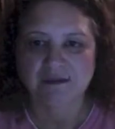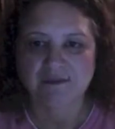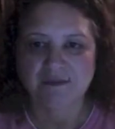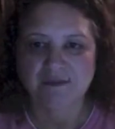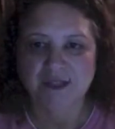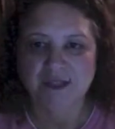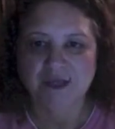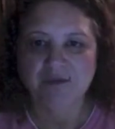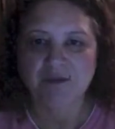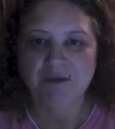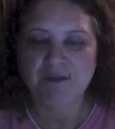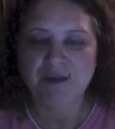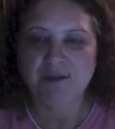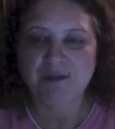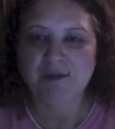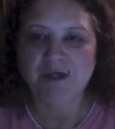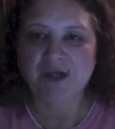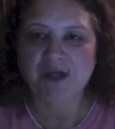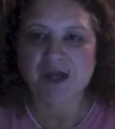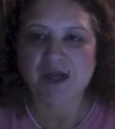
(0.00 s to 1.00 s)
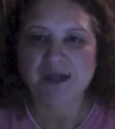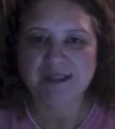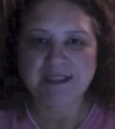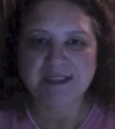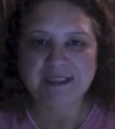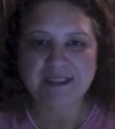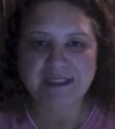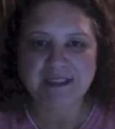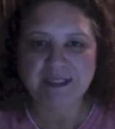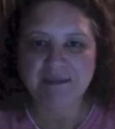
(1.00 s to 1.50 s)
And remember not
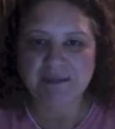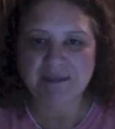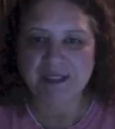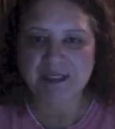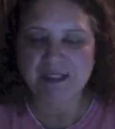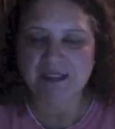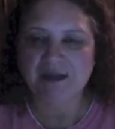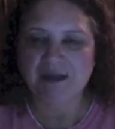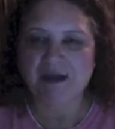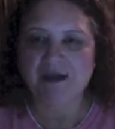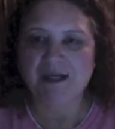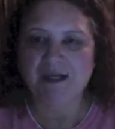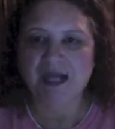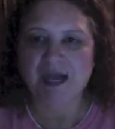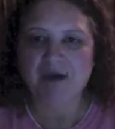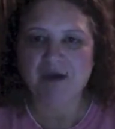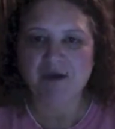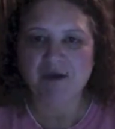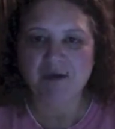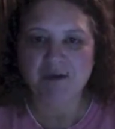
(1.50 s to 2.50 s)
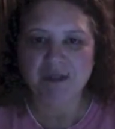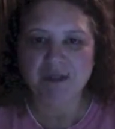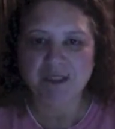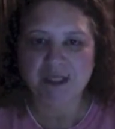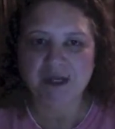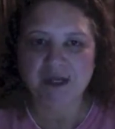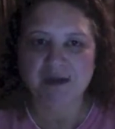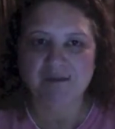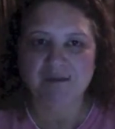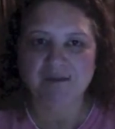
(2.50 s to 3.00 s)
to limit on how it would
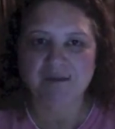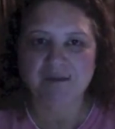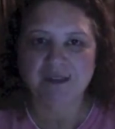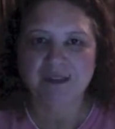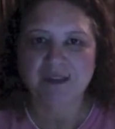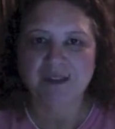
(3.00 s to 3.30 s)
come.